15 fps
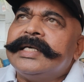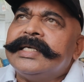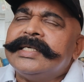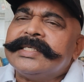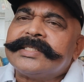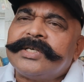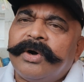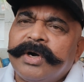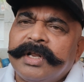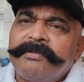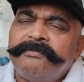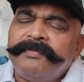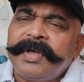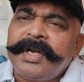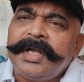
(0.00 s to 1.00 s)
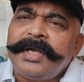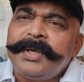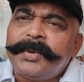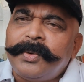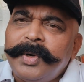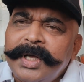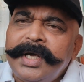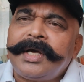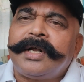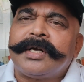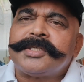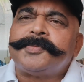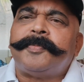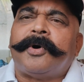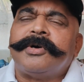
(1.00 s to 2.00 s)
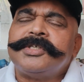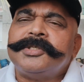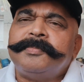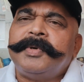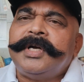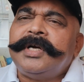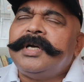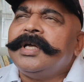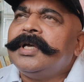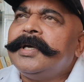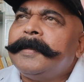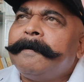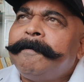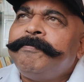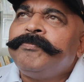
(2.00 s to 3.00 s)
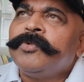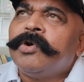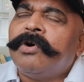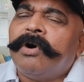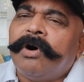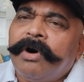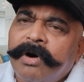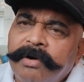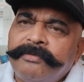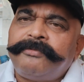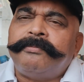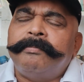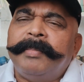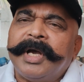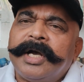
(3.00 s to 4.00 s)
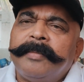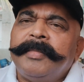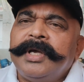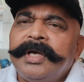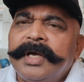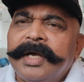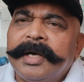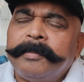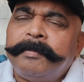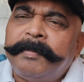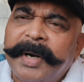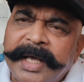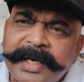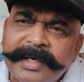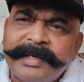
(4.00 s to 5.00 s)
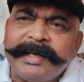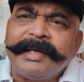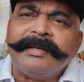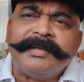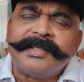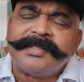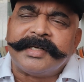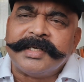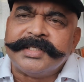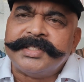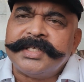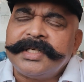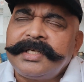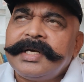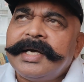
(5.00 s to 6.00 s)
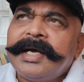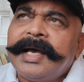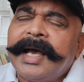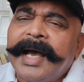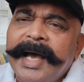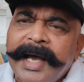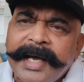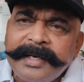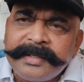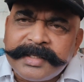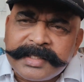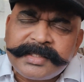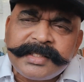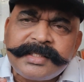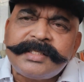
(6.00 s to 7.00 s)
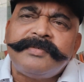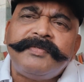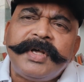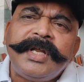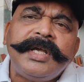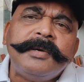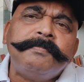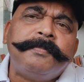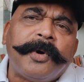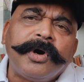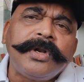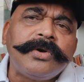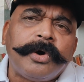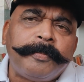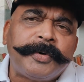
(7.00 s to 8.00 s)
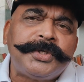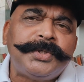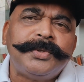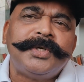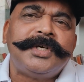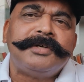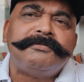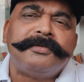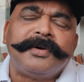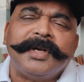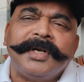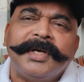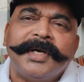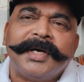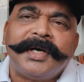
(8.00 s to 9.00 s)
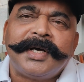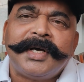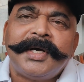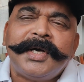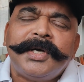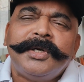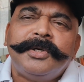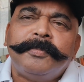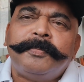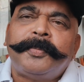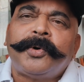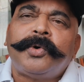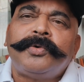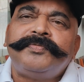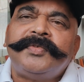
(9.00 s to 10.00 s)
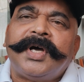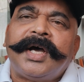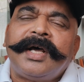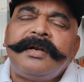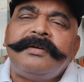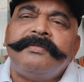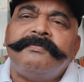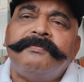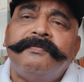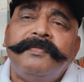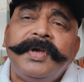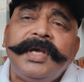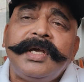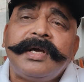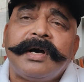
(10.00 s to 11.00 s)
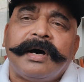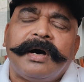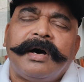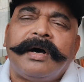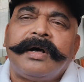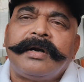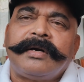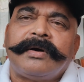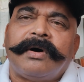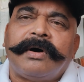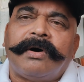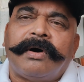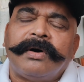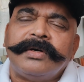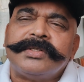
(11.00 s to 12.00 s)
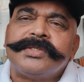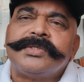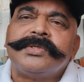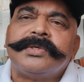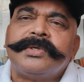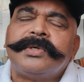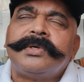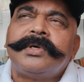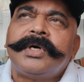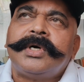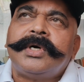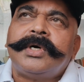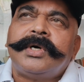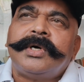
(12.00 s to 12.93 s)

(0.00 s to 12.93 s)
is got a very unique responsibility of becoming a player in this region. And this is a very important opportunity for India to prove that we are also